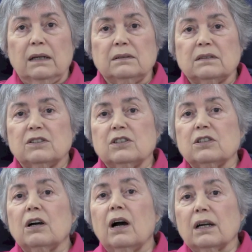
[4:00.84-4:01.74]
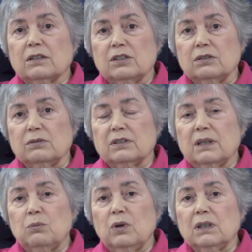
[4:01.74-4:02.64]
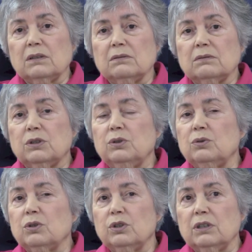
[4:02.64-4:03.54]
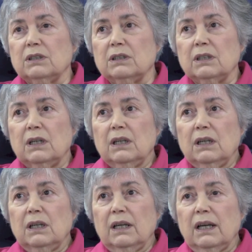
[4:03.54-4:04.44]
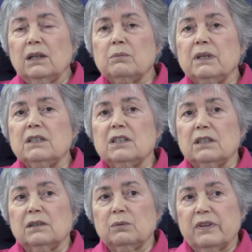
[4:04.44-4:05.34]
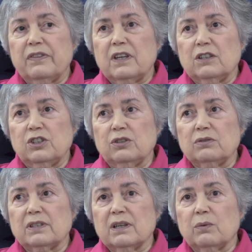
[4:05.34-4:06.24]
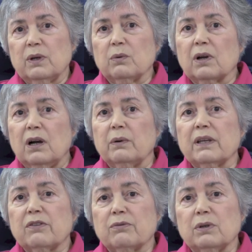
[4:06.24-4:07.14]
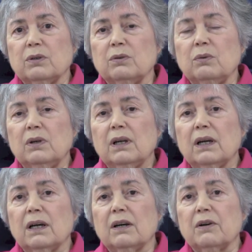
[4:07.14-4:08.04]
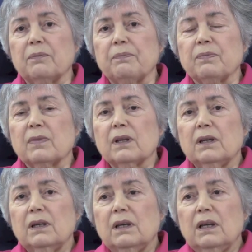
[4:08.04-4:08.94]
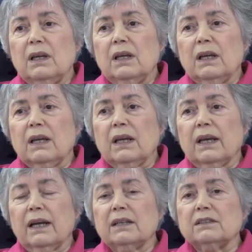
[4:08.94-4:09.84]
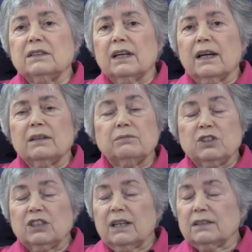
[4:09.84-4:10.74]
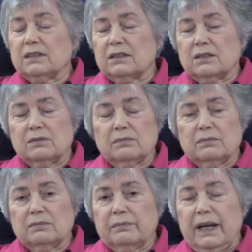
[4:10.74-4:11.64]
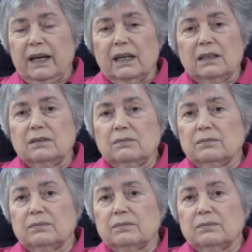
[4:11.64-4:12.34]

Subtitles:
else to talk to, someone who could help me deal with the issues that we were going through. And I just, by